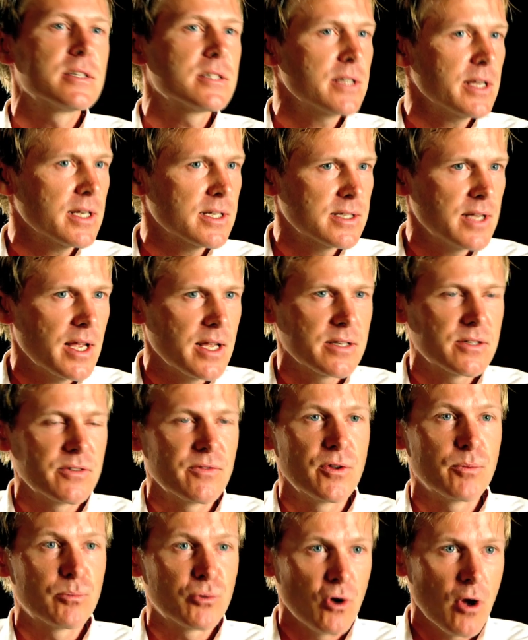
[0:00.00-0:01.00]
6 sets of
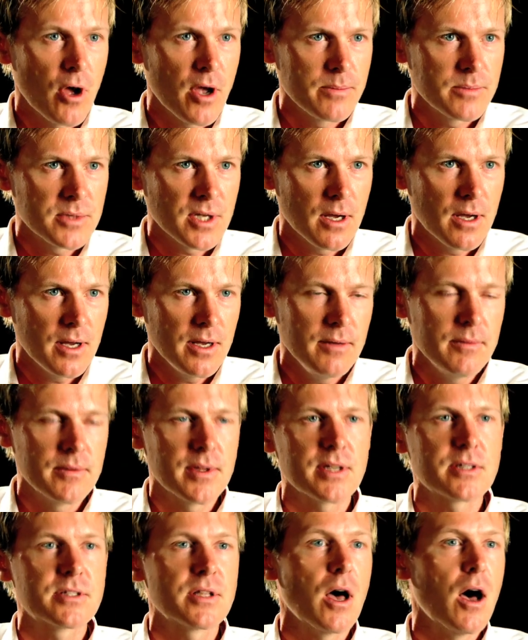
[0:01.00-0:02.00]
the prime tyre,
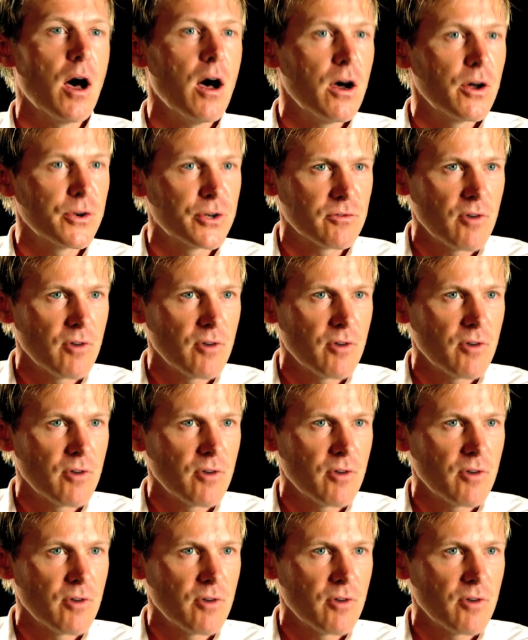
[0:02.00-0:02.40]
that's the harder